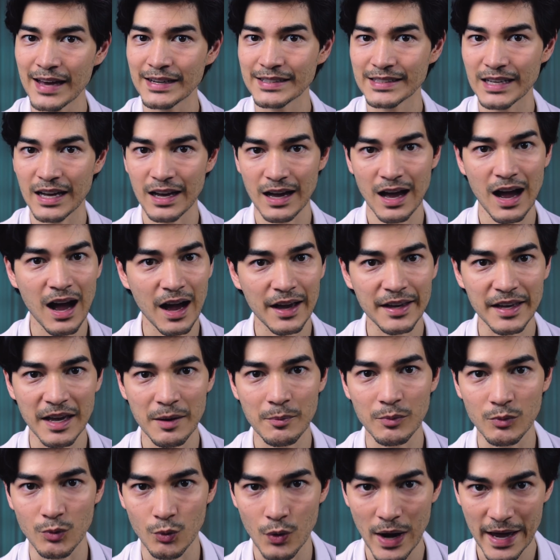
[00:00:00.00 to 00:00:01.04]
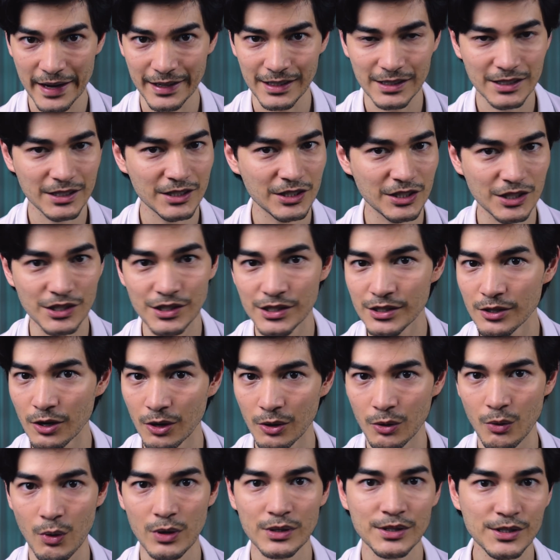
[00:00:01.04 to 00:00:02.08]
and I am ready to
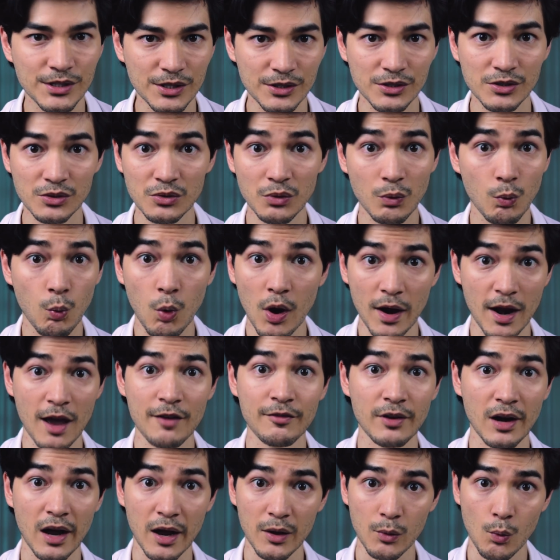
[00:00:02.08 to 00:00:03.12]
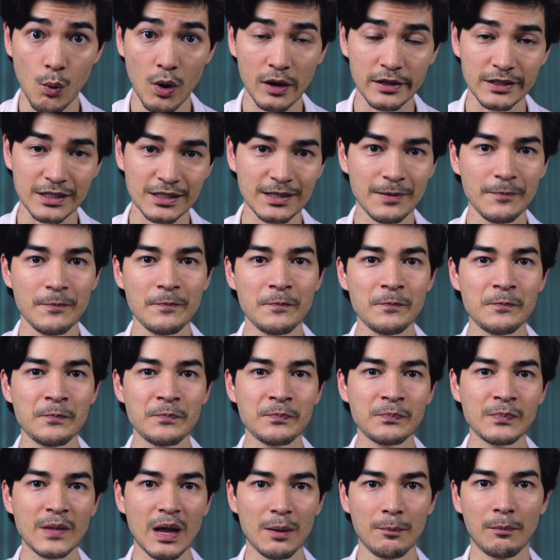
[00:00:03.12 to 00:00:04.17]
go to do whatever I want.
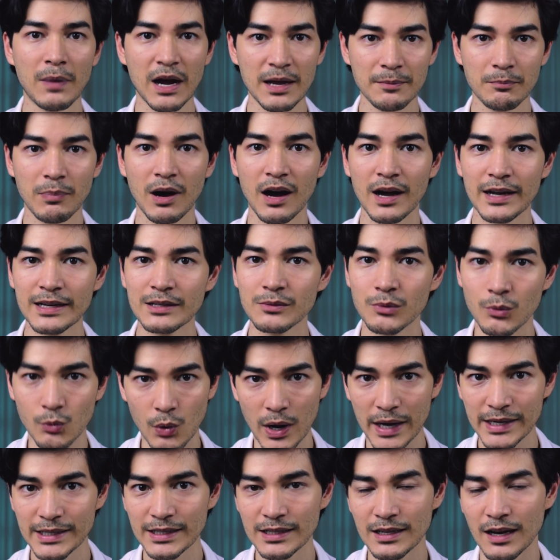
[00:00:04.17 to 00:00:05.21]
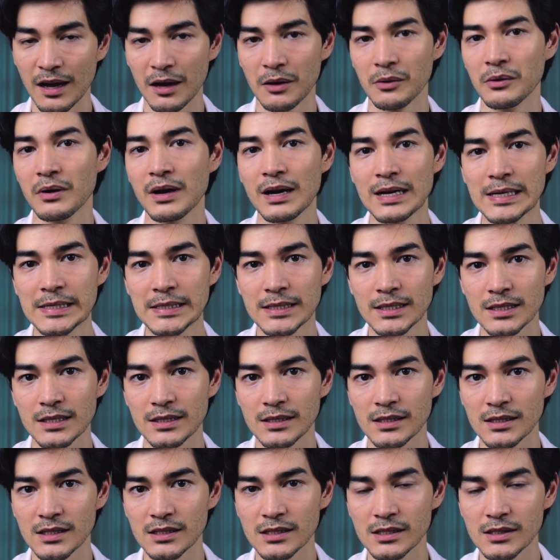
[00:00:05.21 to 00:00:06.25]
My body right now
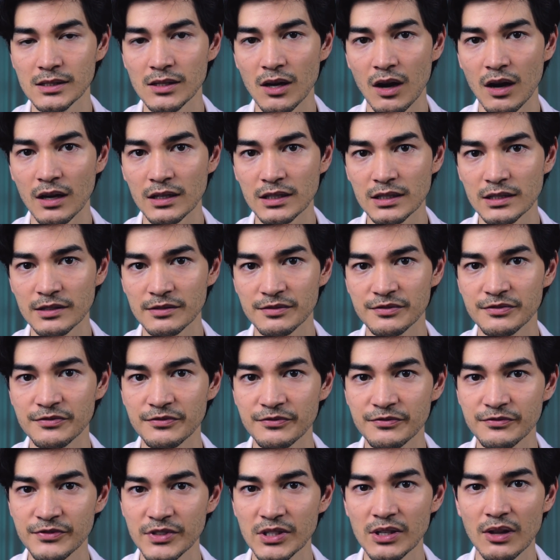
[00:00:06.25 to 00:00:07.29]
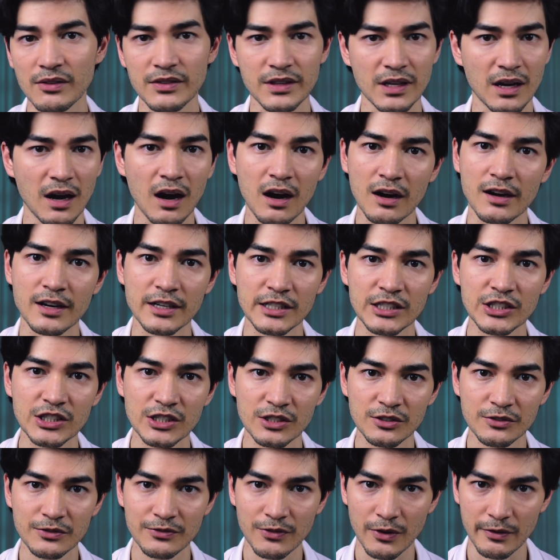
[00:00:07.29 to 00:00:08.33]
does not feel the
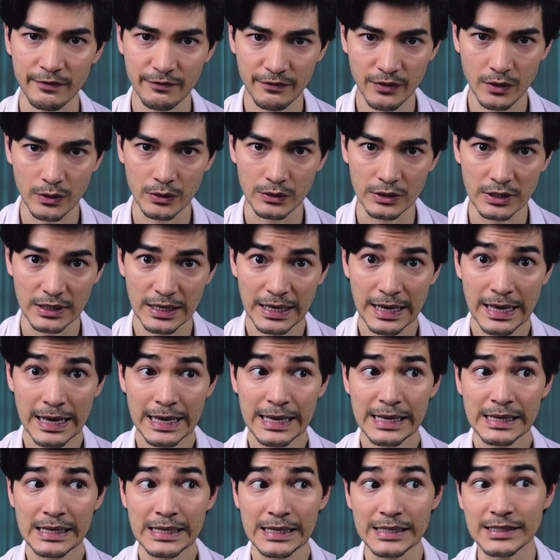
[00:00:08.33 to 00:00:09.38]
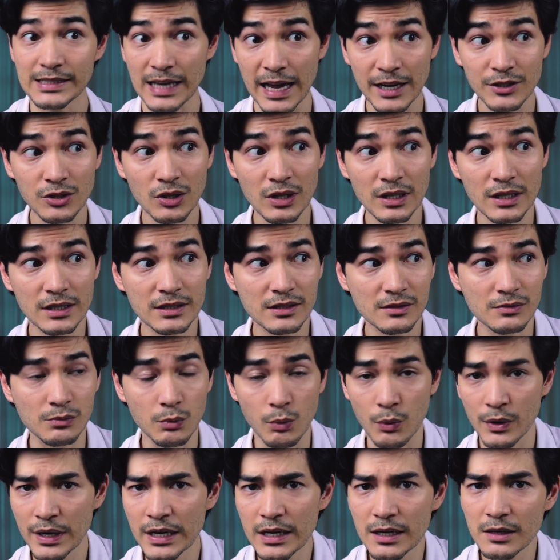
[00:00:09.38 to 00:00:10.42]
urge for food. It's
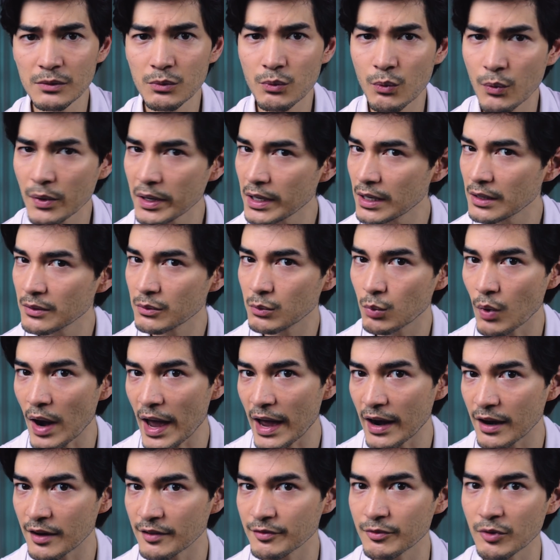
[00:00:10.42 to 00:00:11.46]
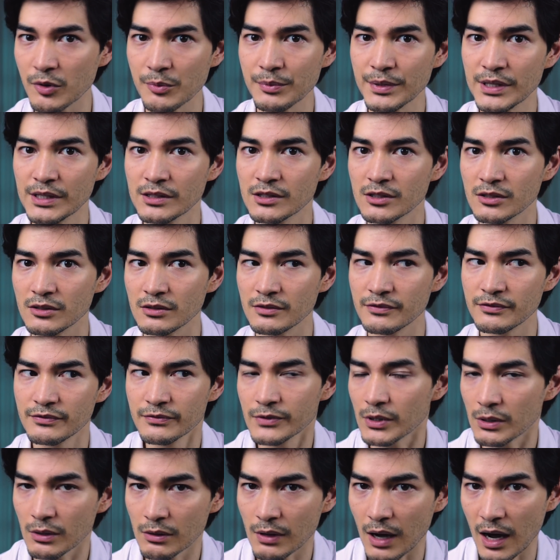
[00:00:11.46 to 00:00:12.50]
really, really rare for me to
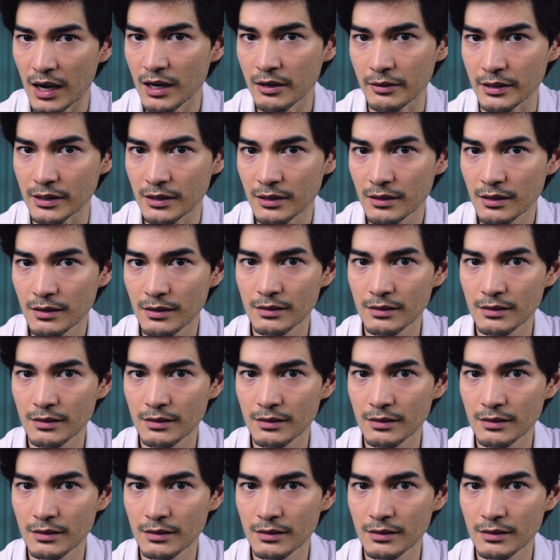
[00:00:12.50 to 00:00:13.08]
feel hungry,